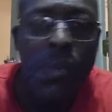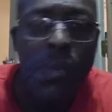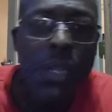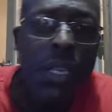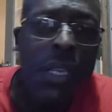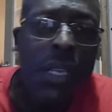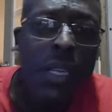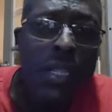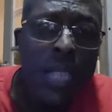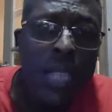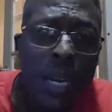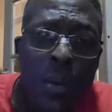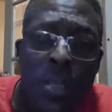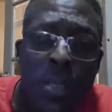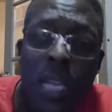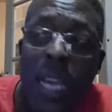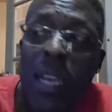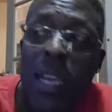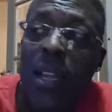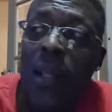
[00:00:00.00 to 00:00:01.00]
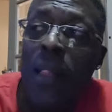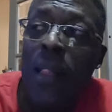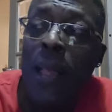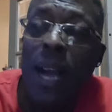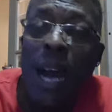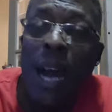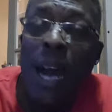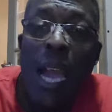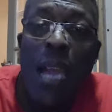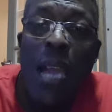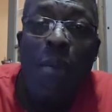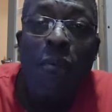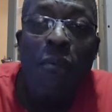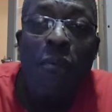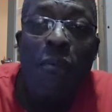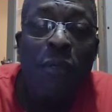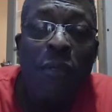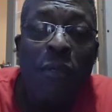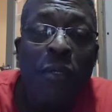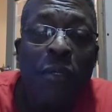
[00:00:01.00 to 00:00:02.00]
Because I was like, I am
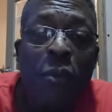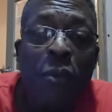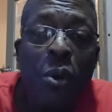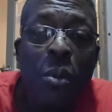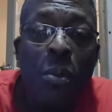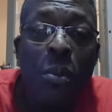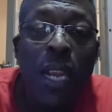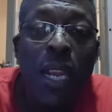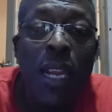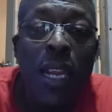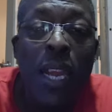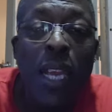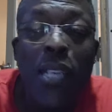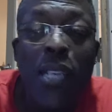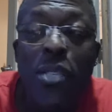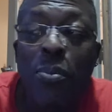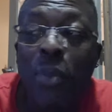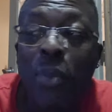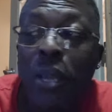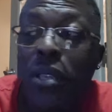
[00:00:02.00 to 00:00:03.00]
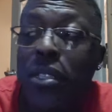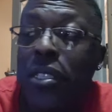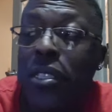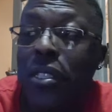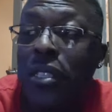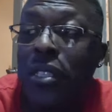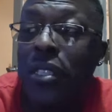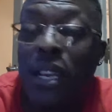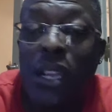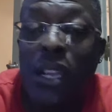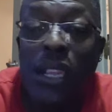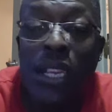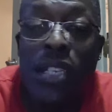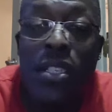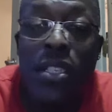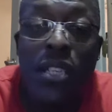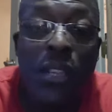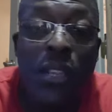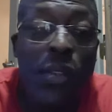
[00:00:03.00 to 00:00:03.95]
54, man, and I experience none of that shit.